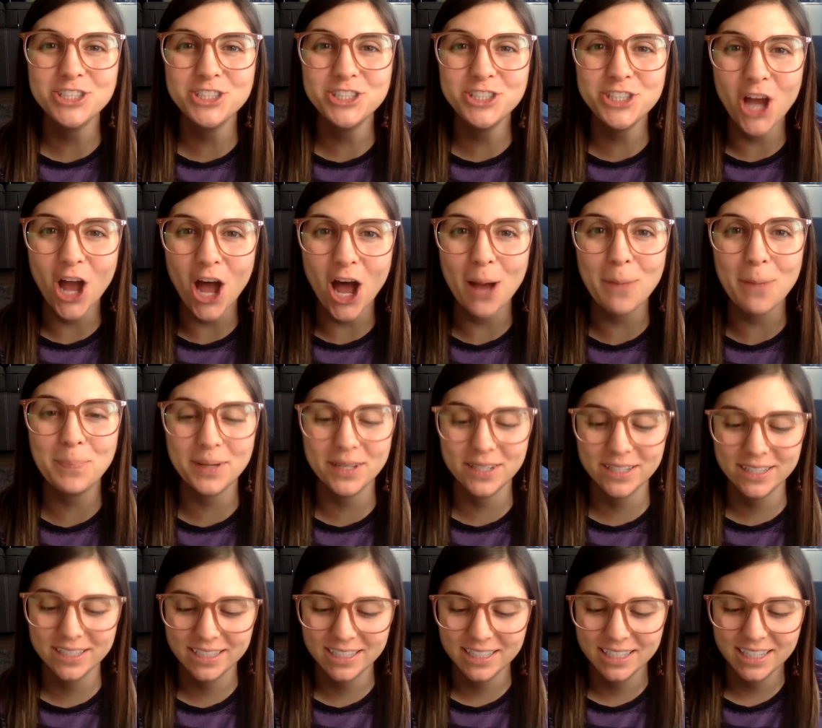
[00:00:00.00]
Chop.
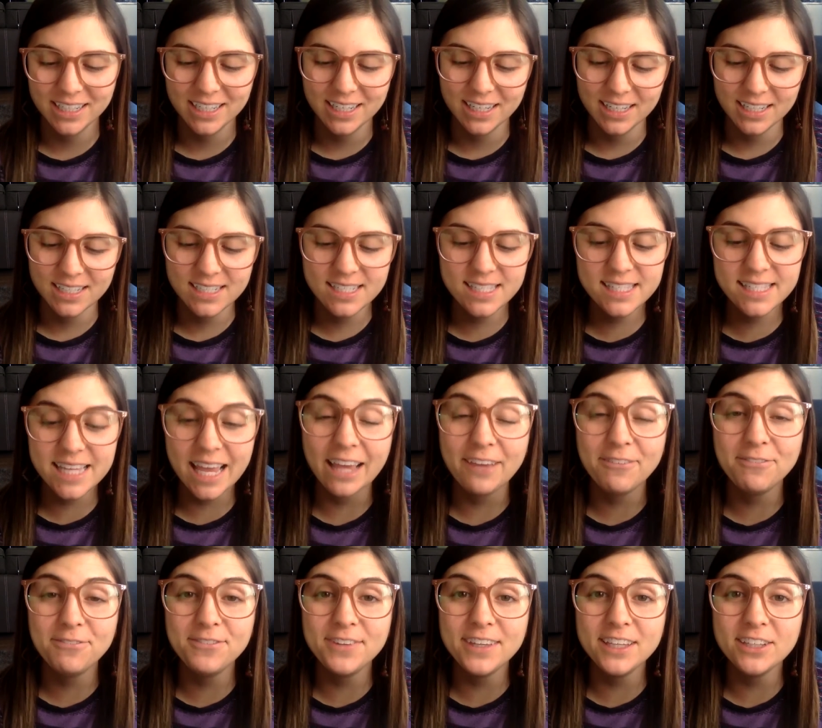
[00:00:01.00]

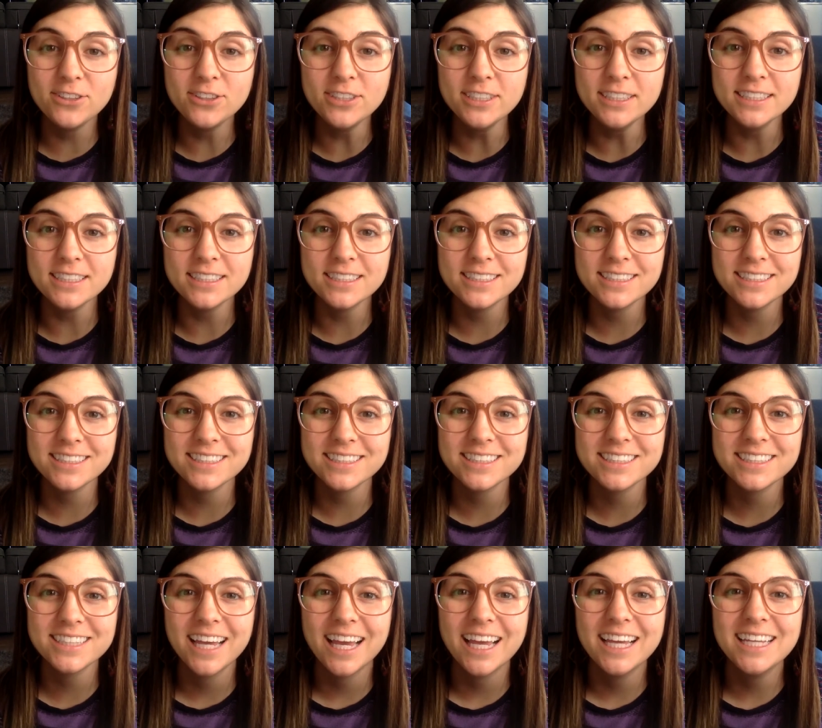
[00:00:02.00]
Say field.
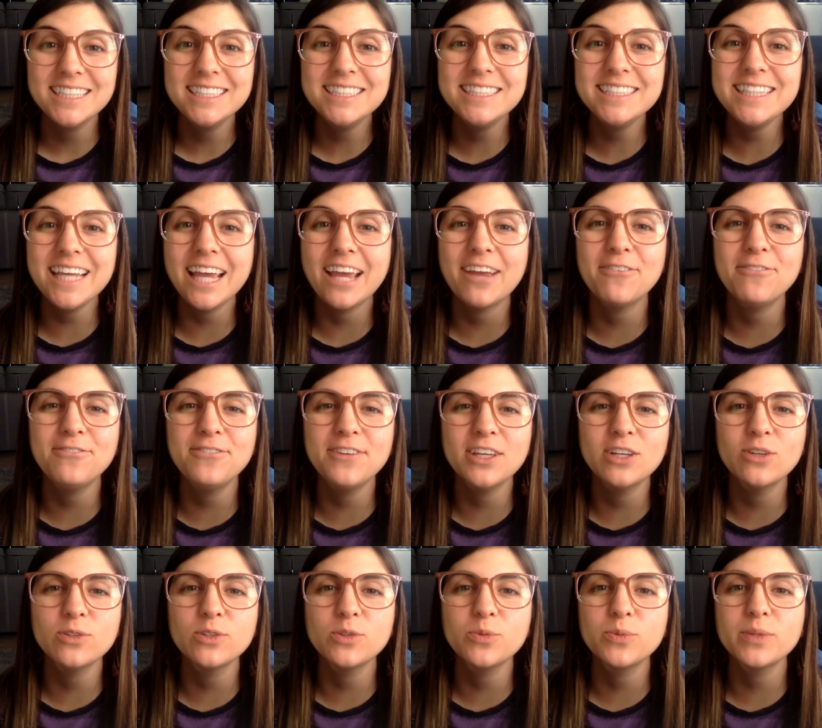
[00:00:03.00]
Say
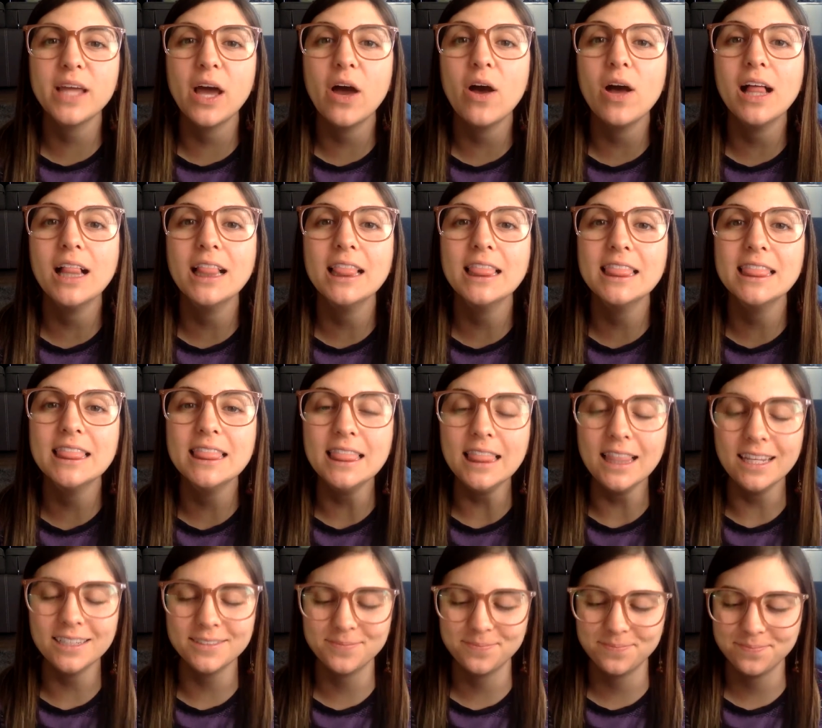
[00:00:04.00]
field without
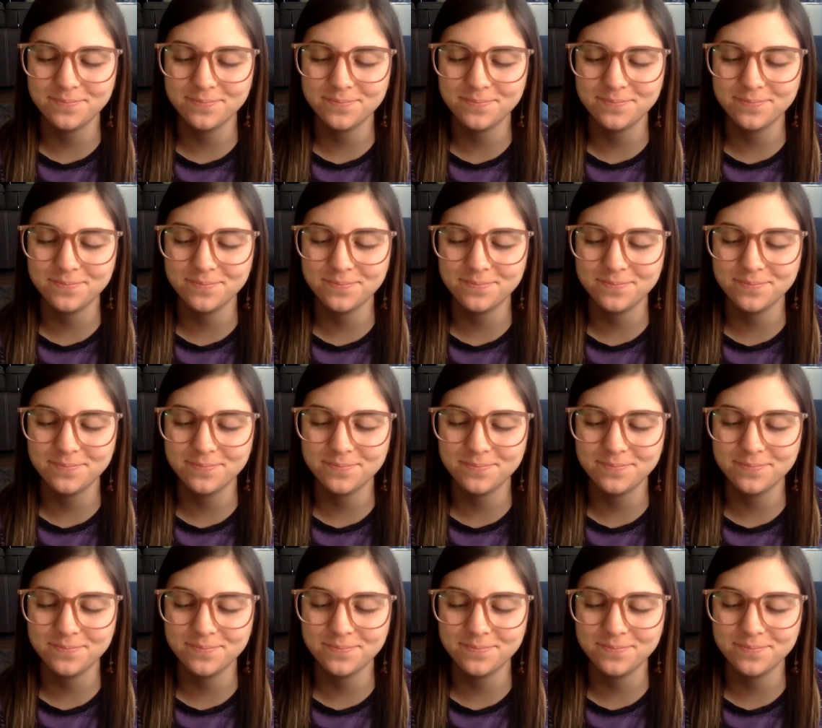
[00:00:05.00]
ul.